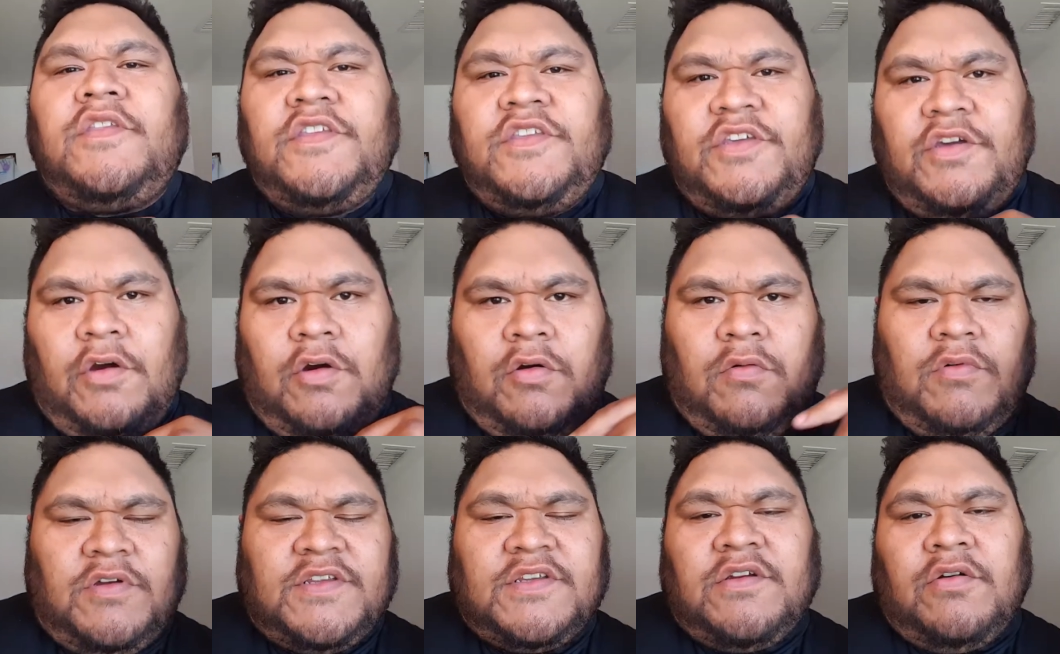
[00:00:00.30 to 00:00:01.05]
Yo,
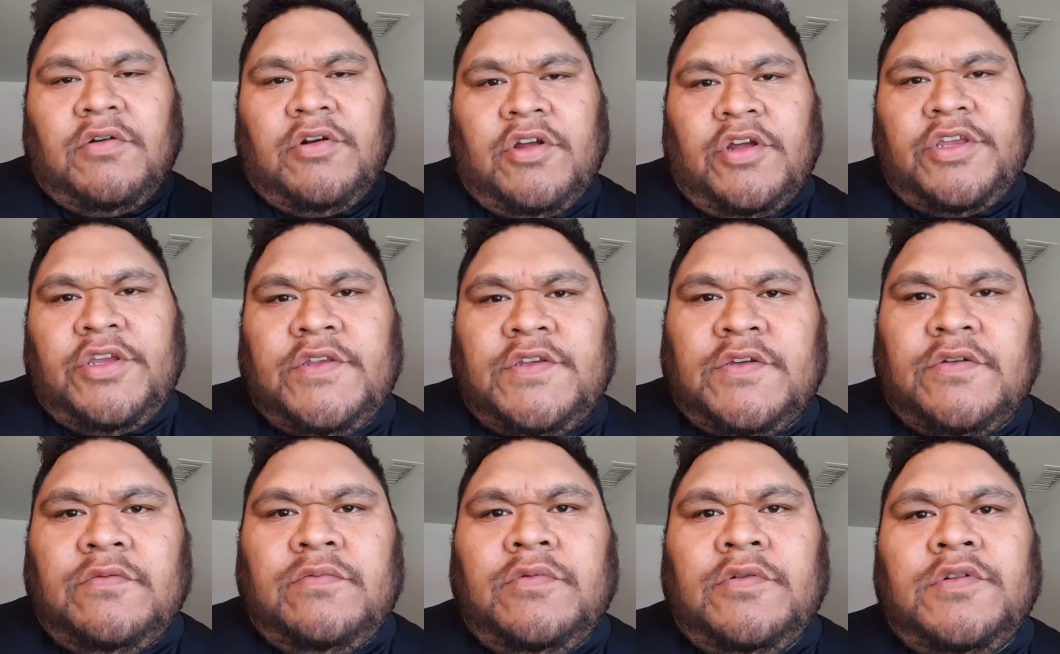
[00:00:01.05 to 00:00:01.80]
what's going on
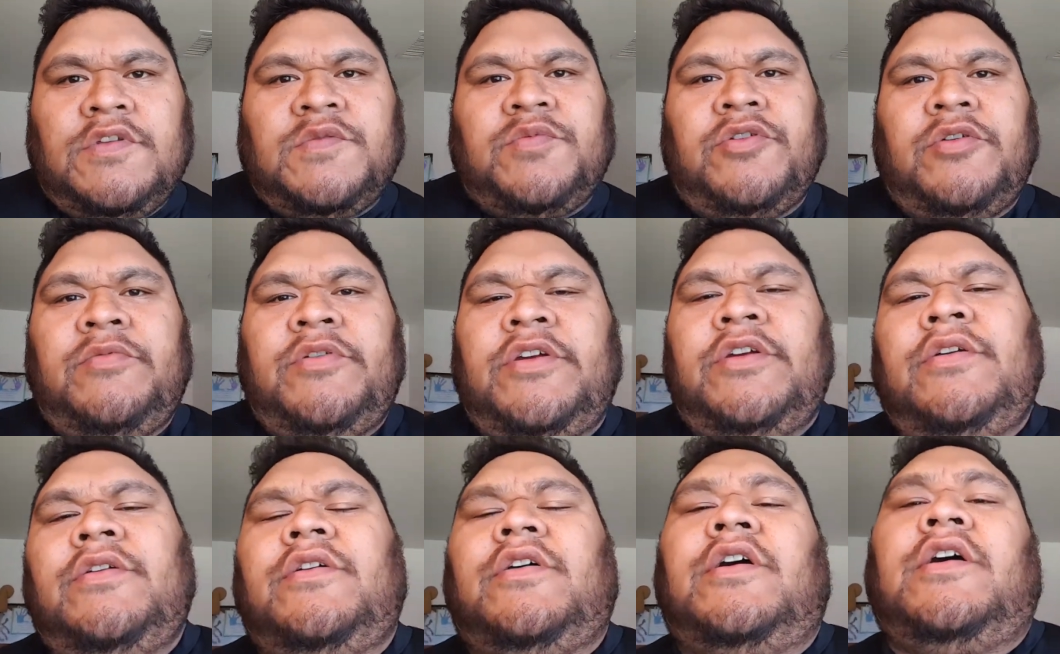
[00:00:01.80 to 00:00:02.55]
YouTube? Sprim
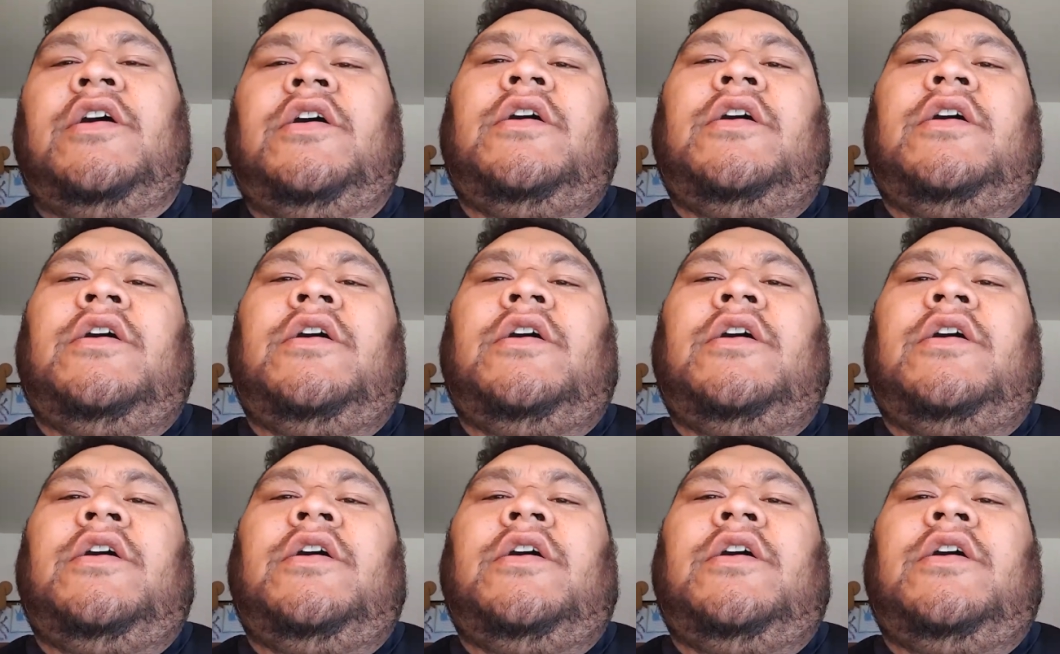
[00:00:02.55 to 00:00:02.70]
here.